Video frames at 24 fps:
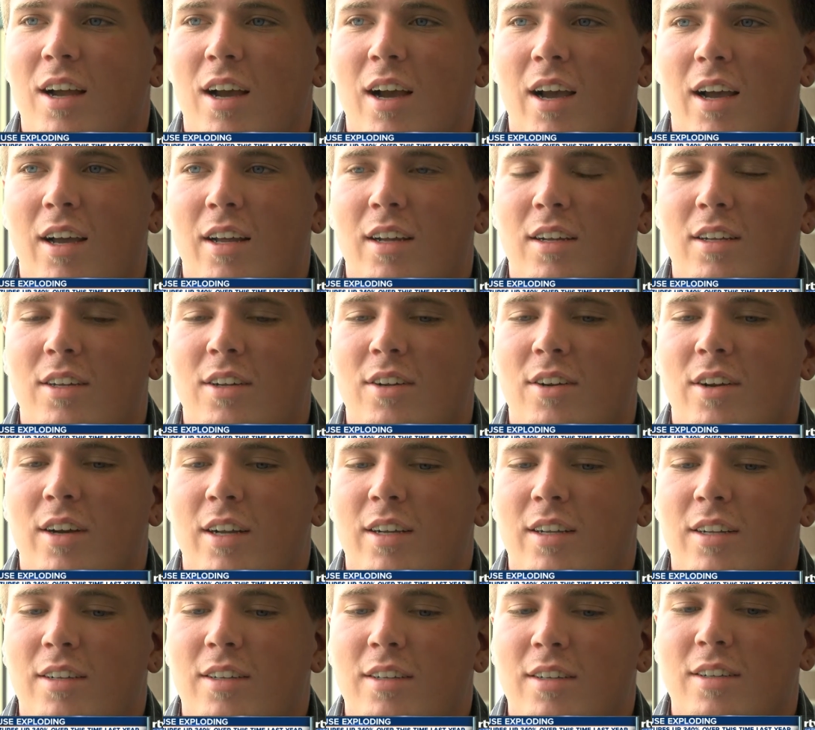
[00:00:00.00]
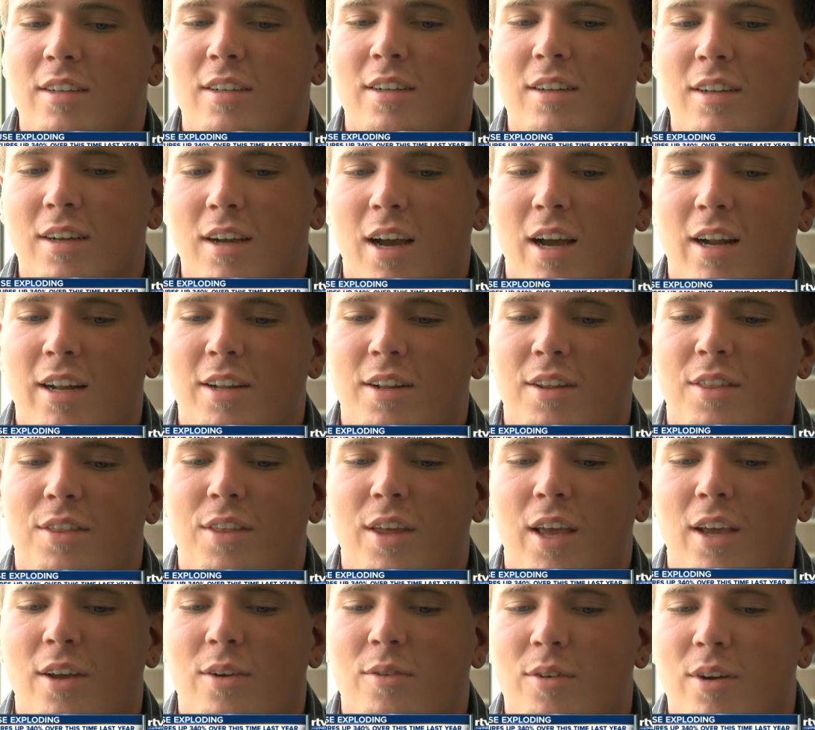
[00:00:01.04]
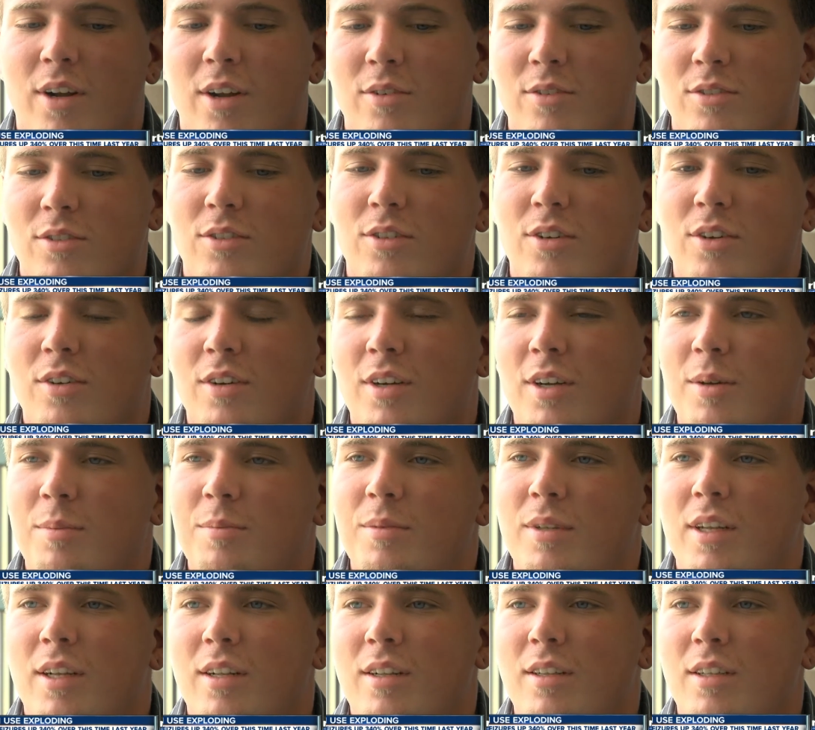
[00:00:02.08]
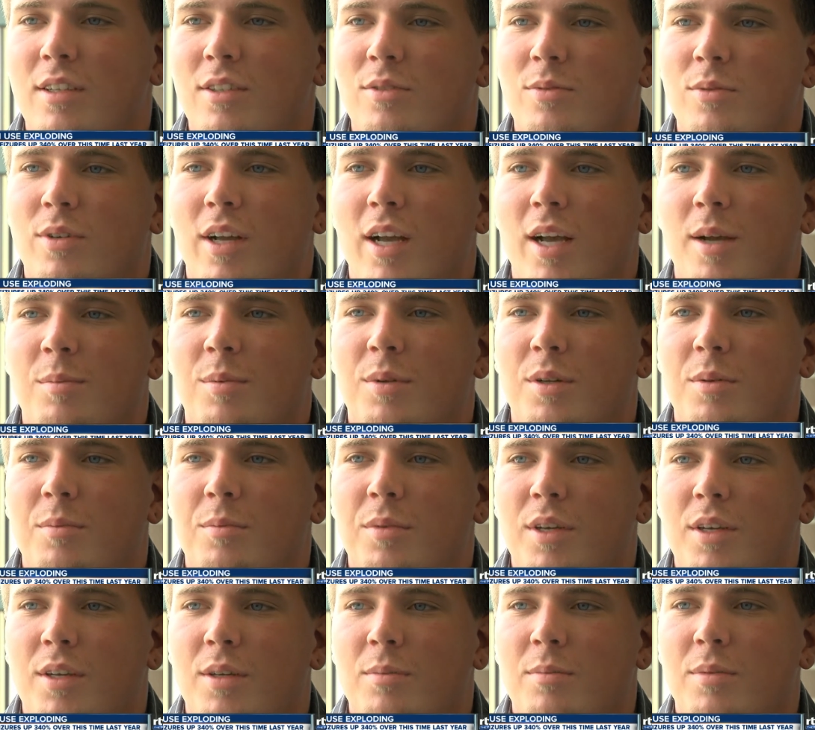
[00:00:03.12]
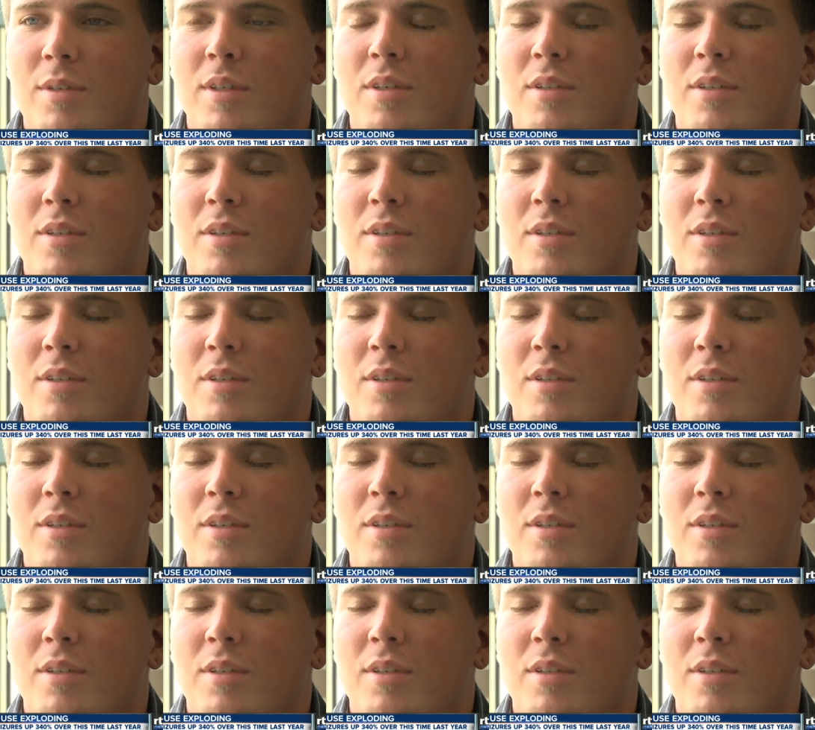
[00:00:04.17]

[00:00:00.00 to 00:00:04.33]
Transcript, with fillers: I, you know, I didn't. I didn't think when I was growing up that this would happen to me.